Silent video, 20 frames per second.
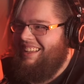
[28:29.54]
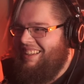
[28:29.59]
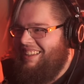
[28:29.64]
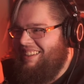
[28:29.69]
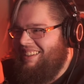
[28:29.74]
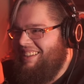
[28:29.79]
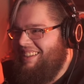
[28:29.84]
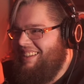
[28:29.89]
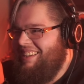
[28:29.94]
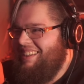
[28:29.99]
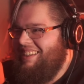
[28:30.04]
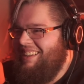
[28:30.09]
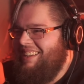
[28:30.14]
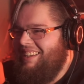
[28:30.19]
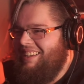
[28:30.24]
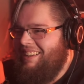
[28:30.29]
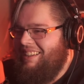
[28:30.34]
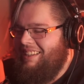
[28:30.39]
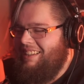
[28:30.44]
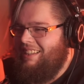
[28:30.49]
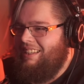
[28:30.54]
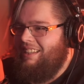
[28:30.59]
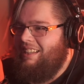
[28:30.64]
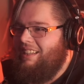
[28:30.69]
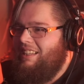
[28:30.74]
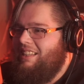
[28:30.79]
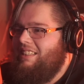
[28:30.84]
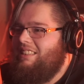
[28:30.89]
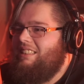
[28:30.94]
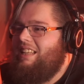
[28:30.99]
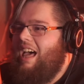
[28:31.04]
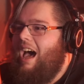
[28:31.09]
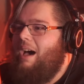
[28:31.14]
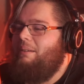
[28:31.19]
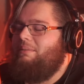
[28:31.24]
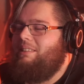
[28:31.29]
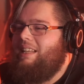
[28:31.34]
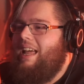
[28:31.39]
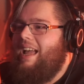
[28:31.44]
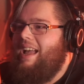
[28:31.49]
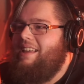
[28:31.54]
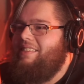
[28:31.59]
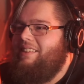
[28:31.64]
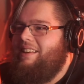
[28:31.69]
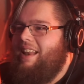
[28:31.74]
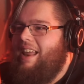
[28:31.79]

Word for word: Michael Davis. Stop saying the